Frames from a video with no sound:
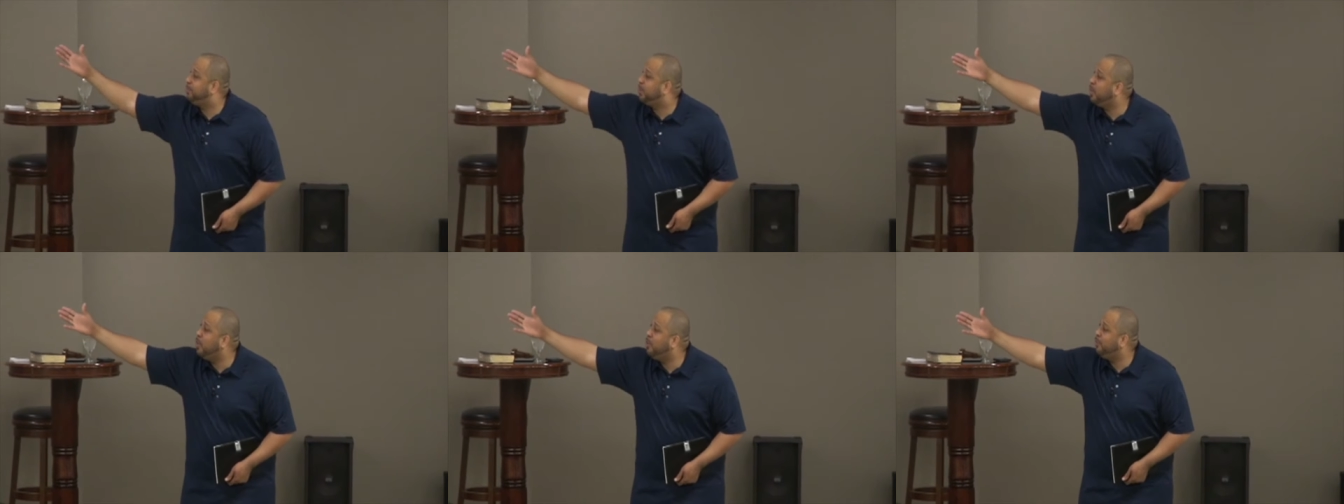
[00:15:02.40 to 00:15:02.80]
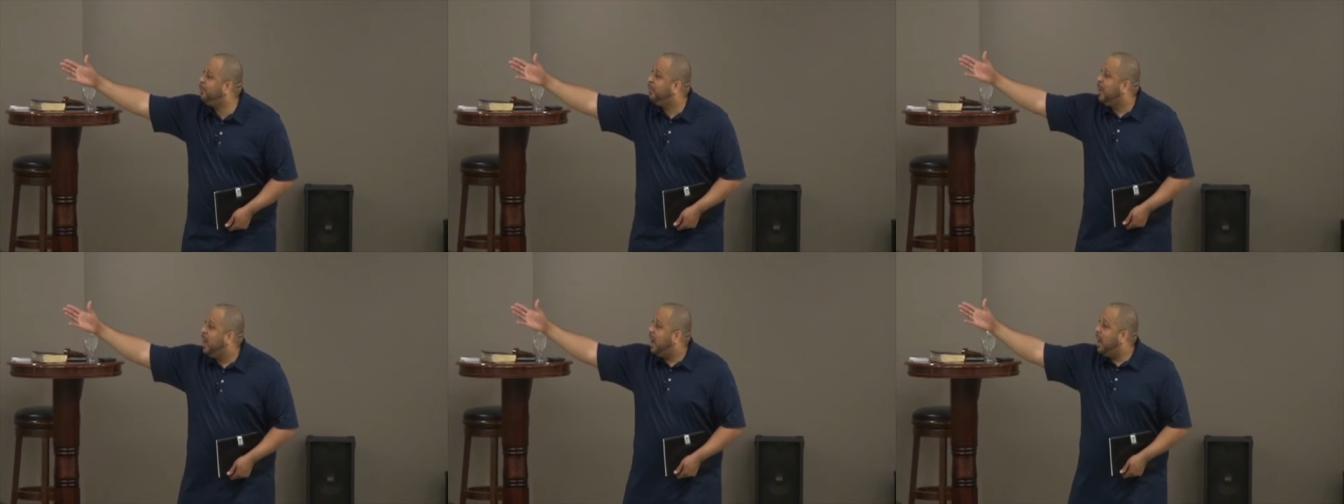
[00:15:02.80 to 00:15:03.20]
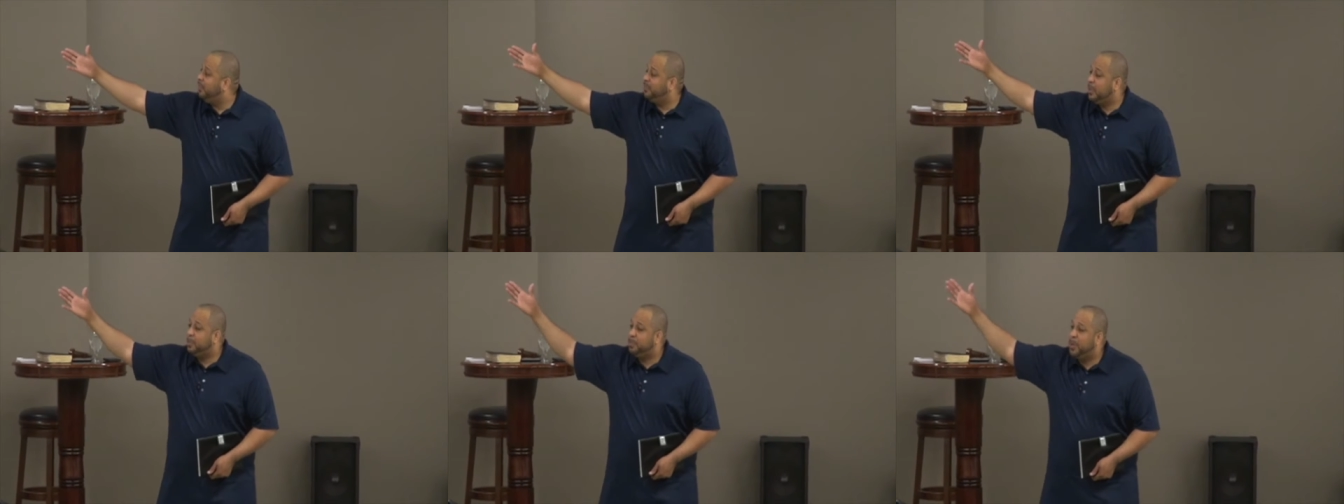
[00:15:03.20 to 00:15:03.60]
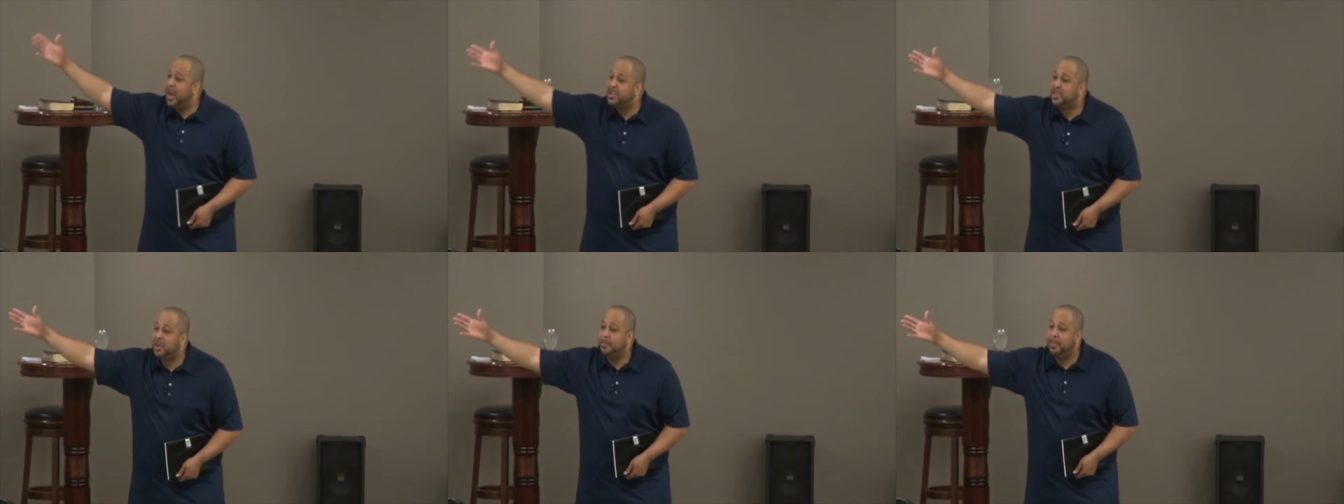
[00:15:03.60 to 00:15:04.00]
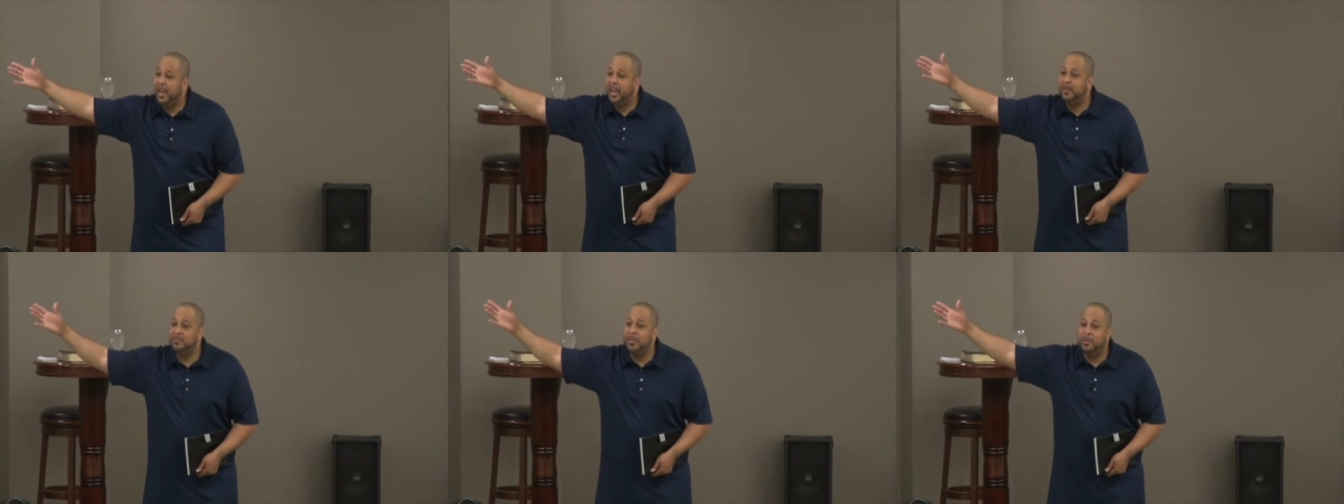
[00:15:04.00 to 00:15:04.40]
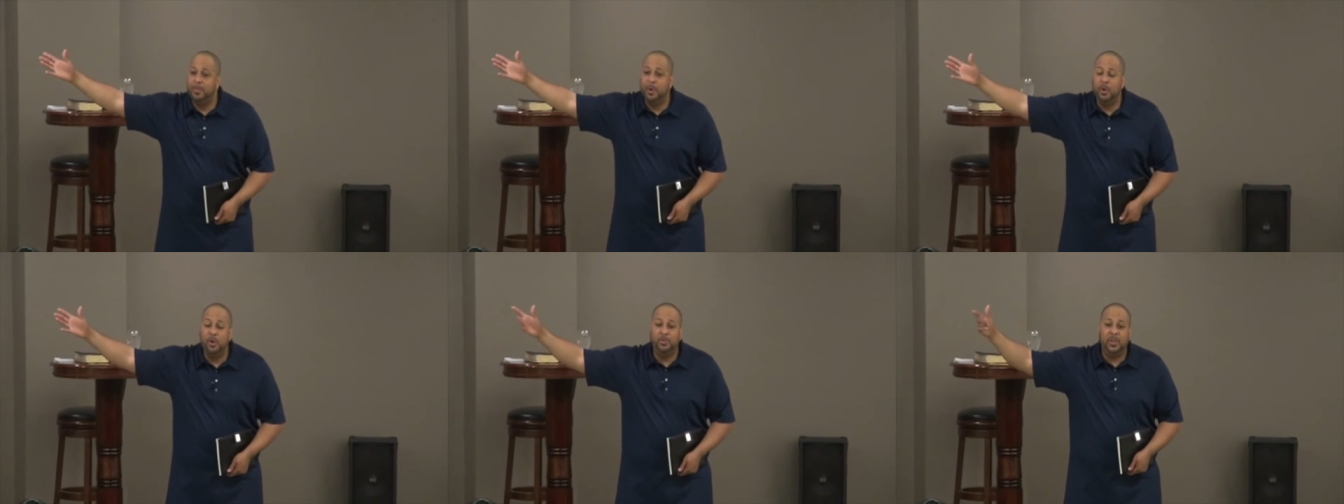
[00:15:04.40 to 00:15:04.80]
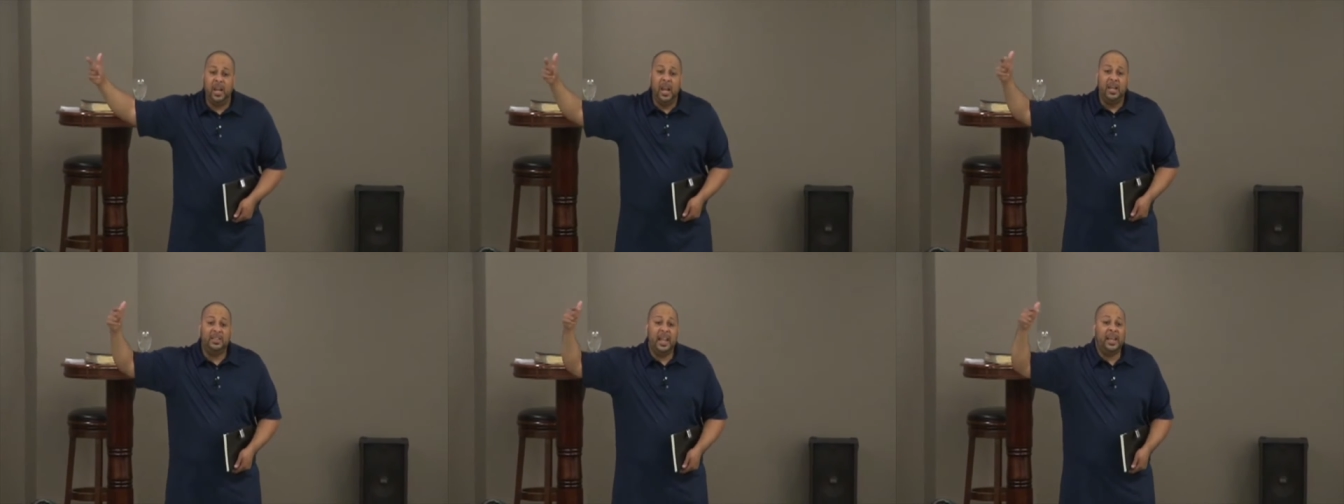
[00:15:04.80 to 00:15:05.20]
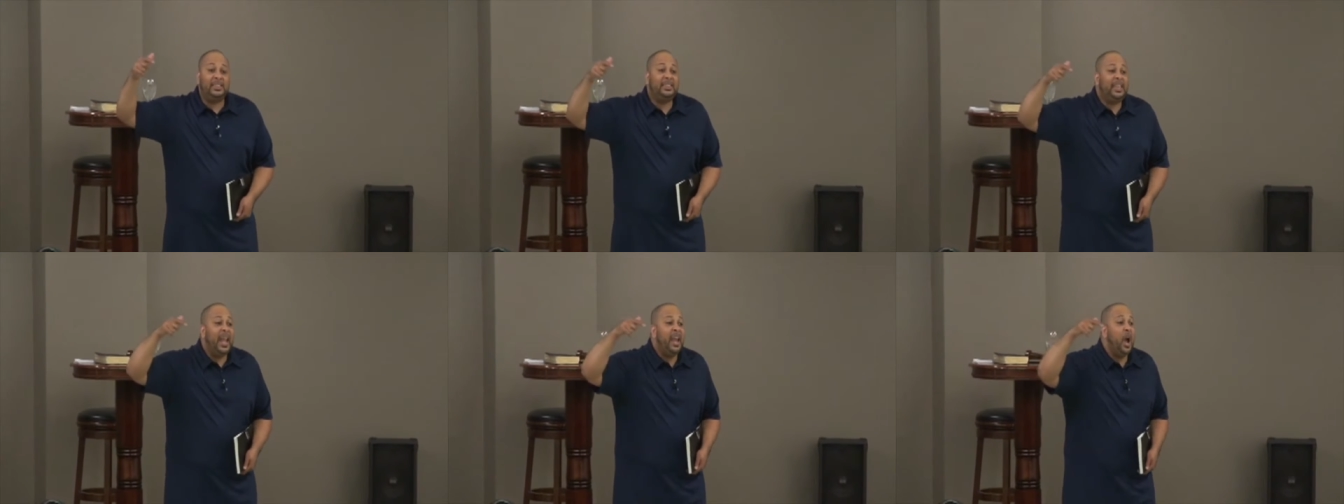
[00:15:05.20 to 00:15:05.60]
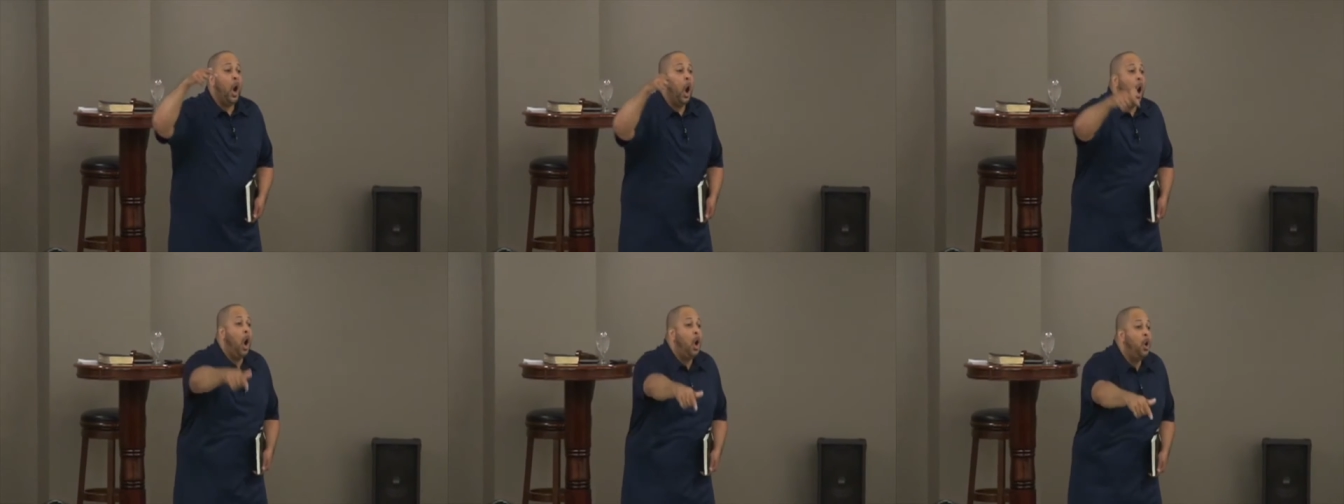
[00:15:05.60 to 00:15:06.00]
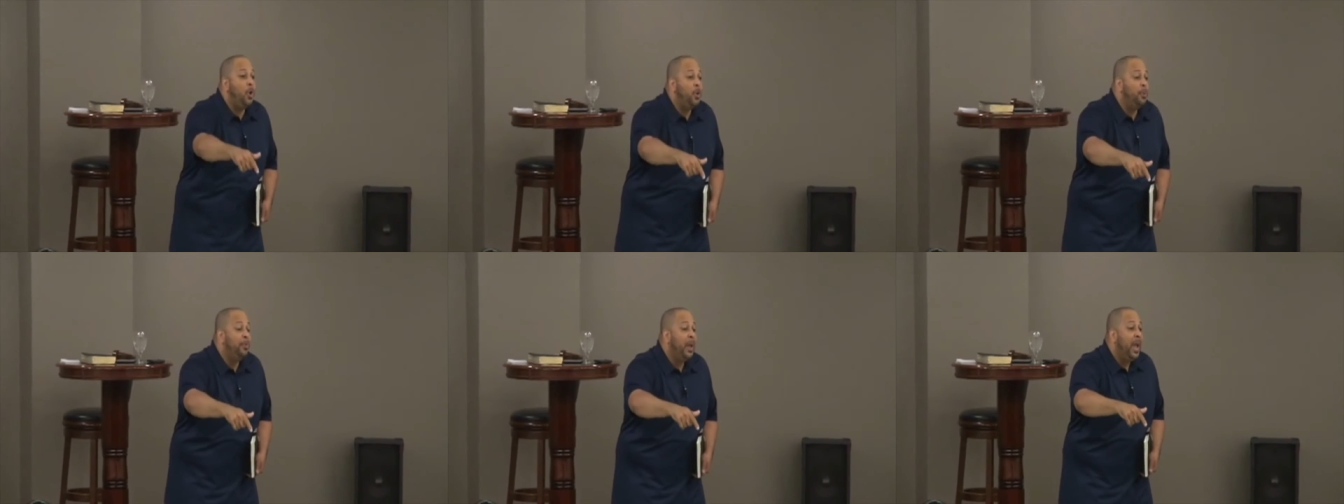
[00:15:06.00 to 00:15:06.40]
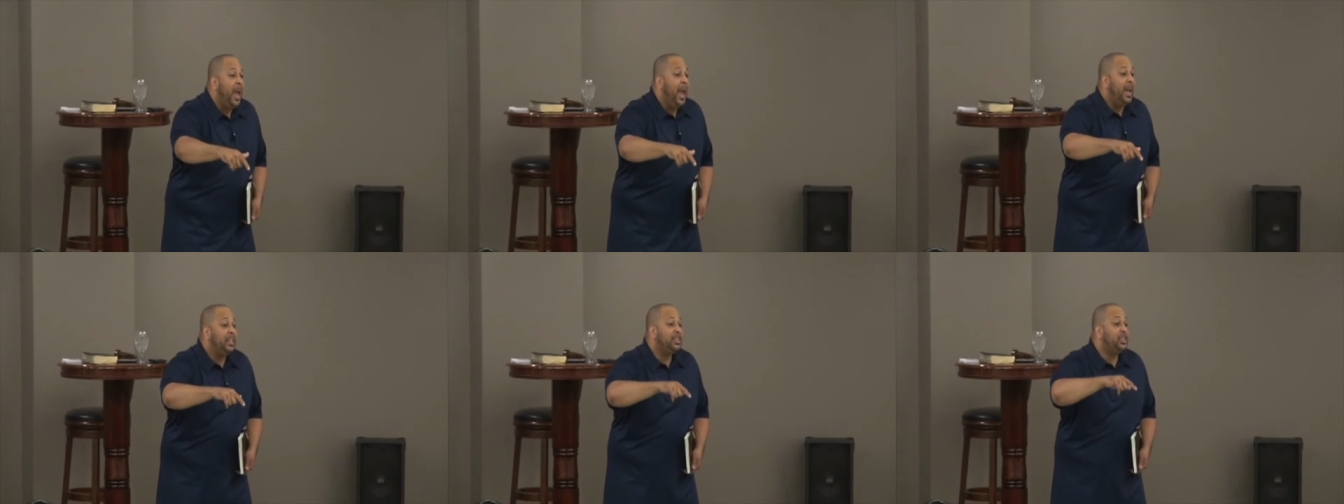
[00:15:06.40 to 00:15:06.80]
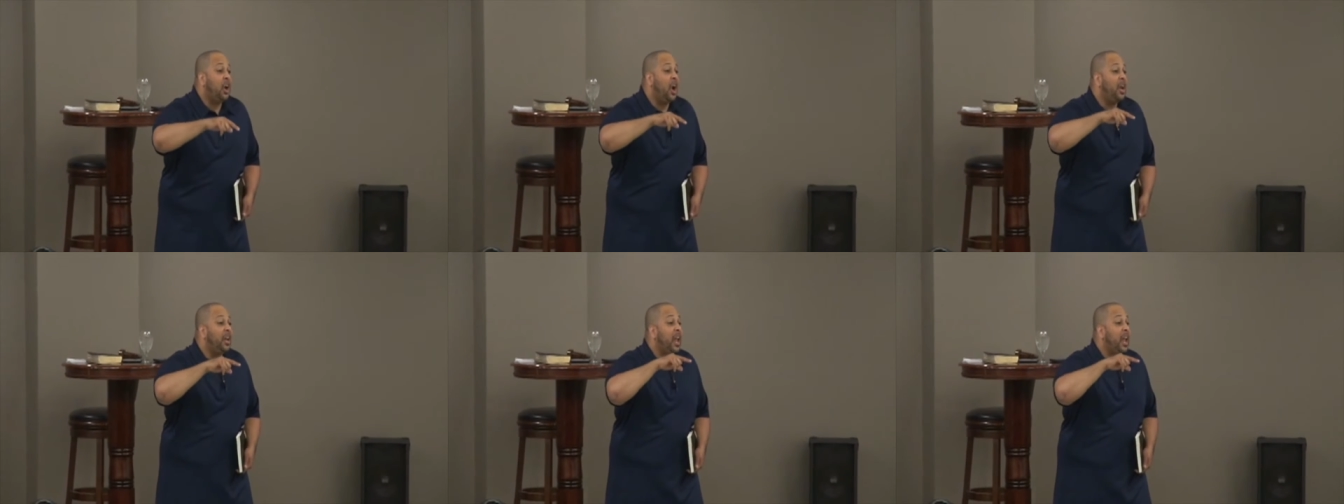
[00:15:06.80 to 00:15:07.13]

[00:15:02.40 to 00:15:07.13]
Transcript: proof of depression being removed, they stay home and start